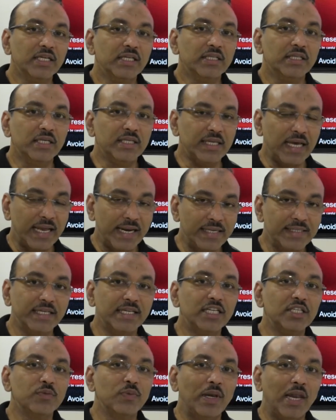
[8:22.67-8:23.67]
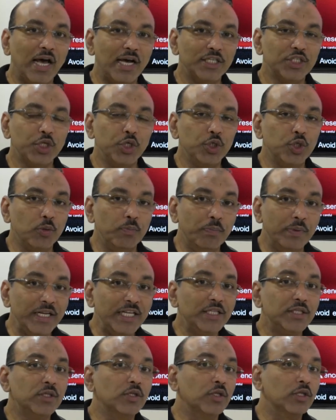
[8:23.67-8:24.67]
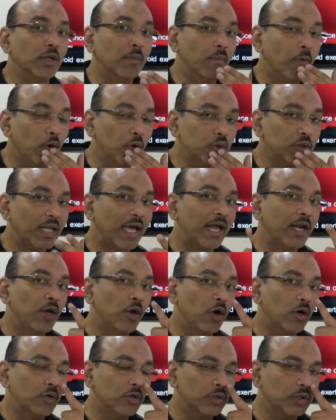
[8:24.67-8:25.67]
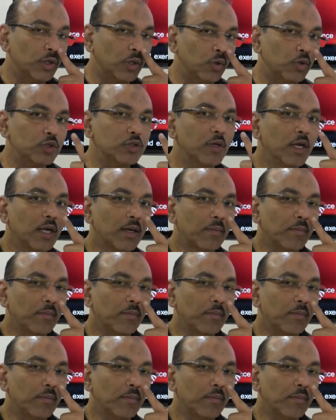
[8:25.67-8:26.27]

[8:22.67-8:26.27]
the anesthetist will ask you to breathe through the mouth and not to the nose,